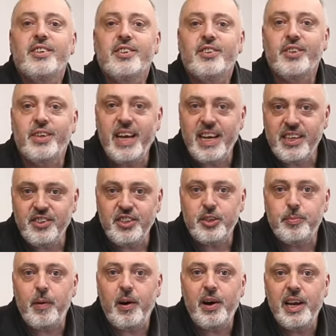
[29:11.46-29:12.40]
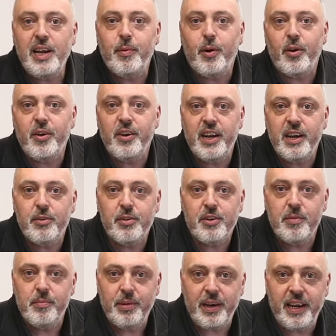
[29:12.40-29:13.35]
So that's the spoil board now
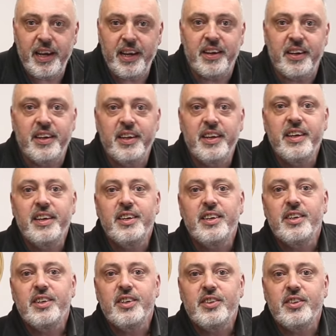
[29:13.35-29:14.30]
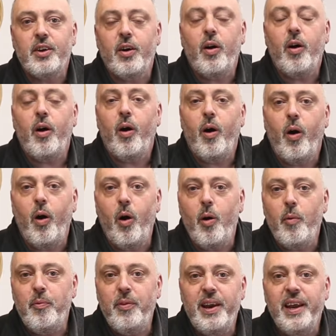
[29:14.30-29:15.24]
completed. So
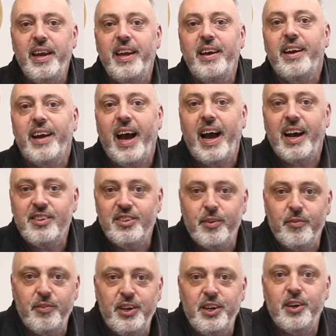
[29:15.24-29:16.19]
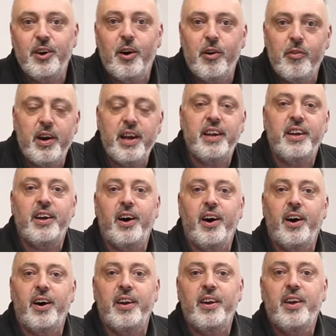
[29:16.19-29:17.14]
hopefully as the video went
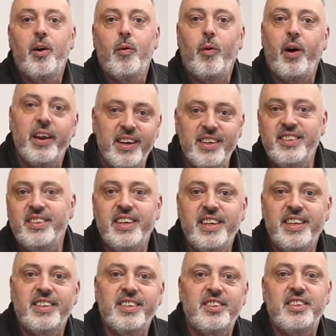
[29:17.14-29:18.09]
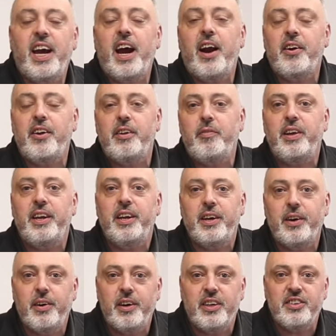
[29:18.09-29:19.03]
on, what I said at the start of the
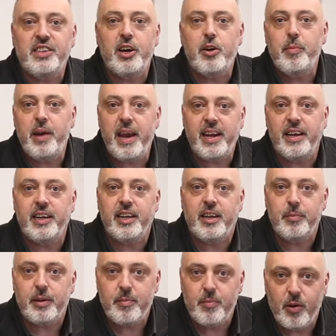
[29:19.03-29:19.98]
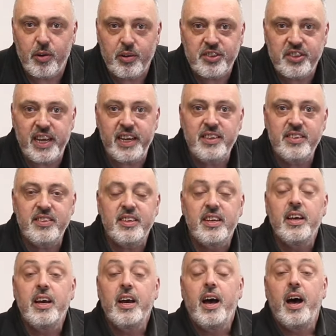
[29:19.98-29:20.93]
video has now made a little bit more sense.
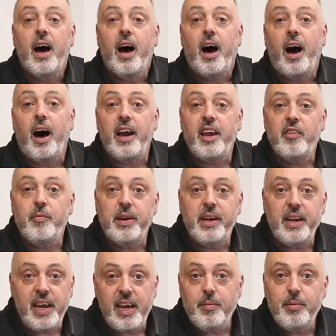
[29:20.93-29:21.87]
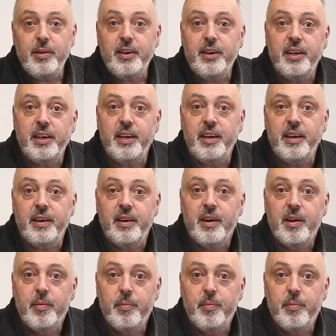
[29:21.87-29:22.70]
I have been able to